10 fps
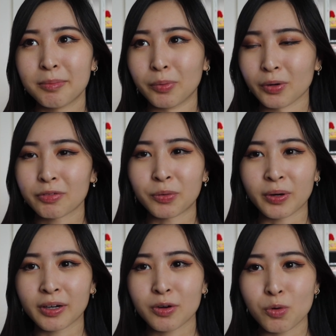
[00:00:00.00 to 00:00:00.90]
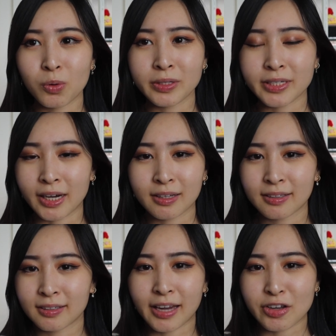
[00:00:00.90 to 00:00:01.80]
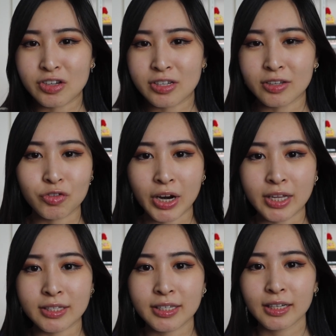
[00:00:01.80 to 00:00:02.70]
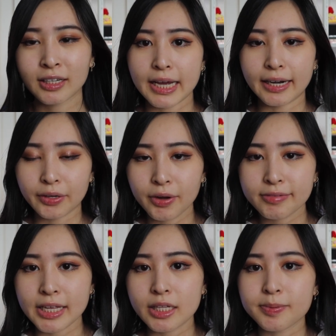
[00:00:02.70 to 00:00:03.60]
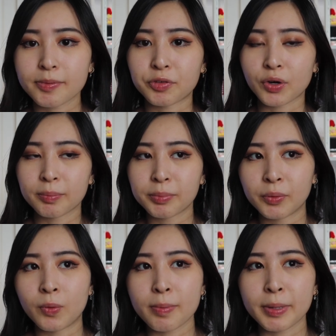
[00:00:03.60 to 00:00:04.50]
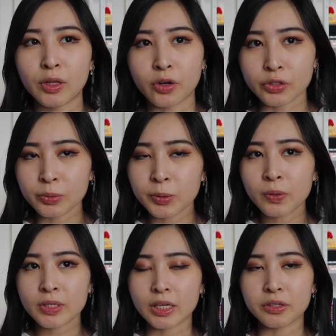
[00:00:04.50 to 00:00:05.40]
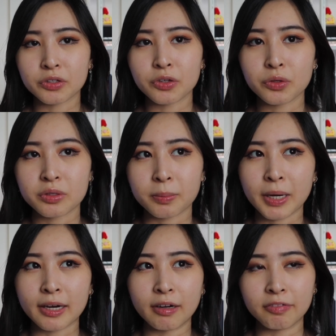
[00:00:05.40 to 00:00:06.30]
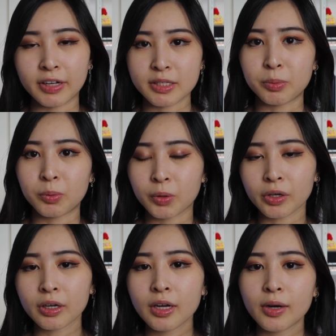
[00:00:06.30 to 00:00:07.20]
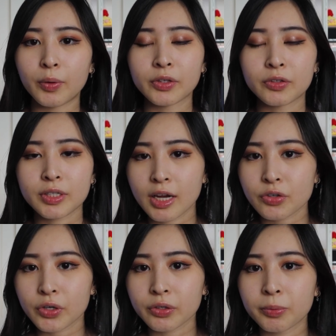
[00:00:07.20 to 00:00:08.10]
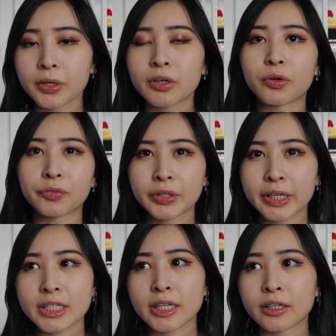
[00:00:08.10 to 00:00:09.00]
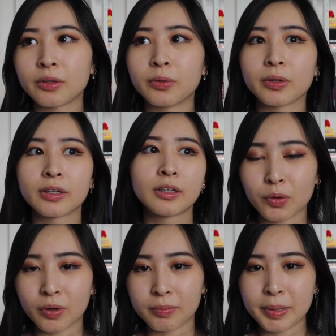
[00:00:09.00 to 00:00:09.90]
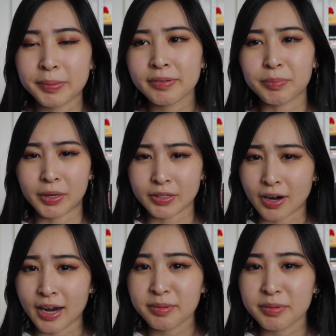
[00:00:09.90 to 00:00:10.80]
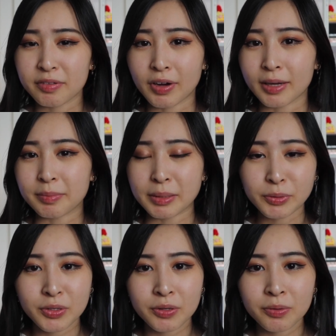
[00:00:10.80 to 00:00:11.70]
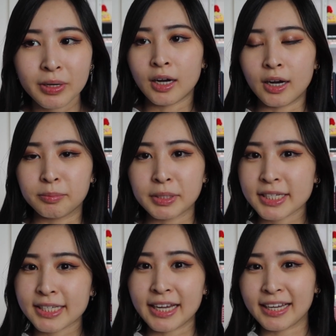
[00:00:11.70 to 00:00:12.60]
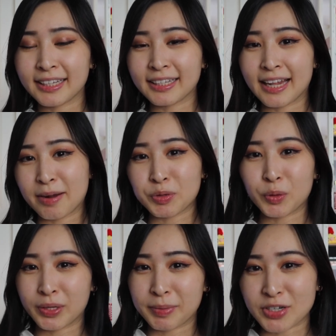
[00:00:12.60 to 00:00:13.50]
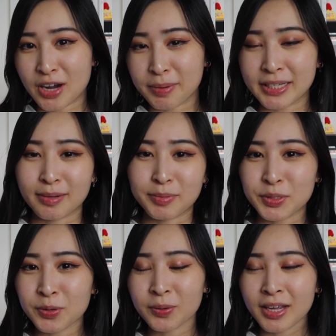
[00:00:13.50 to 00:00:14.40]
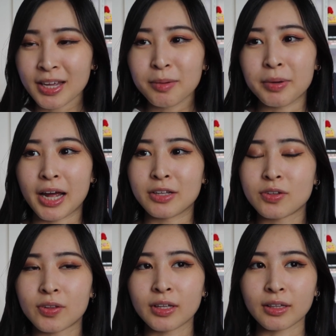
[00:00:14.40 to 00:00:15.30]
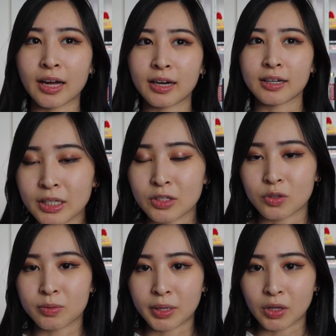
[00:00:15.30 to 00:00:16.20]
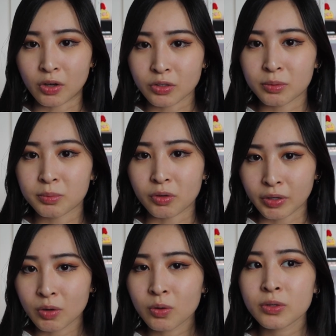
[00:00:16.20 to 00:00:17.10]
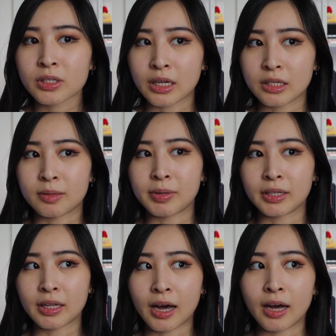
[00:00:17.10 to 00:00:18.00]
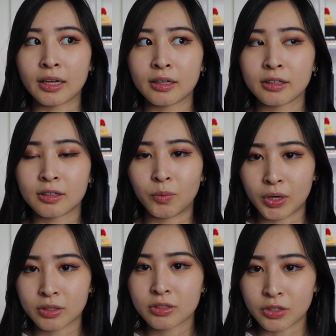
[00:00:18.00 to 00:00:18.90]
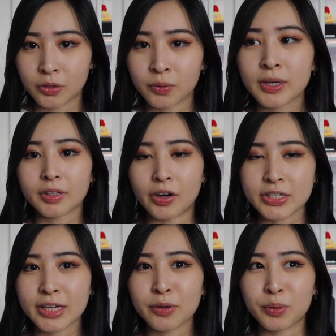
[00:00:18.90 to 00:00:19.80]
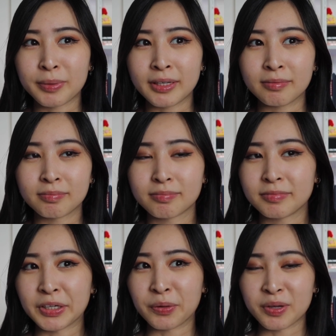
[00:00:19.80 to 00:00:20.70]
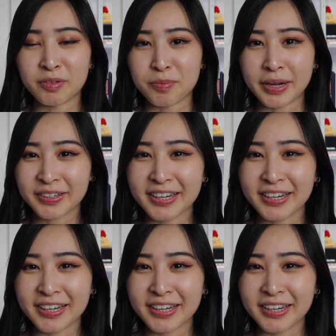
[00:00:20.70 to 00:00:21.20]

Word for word: more for cool tech gadgets and trends. And I know I've said this before, but one of my long-term goals is to do some kind of flexible work, whether it's contractor work or freelancing or or maybe even part-time if I'm able to. Um, not to say that I'm quitting my job anytime soon, but I do think that in terms of my long-term career goals, that is something that I want to do. Honestly, it would be you know, even better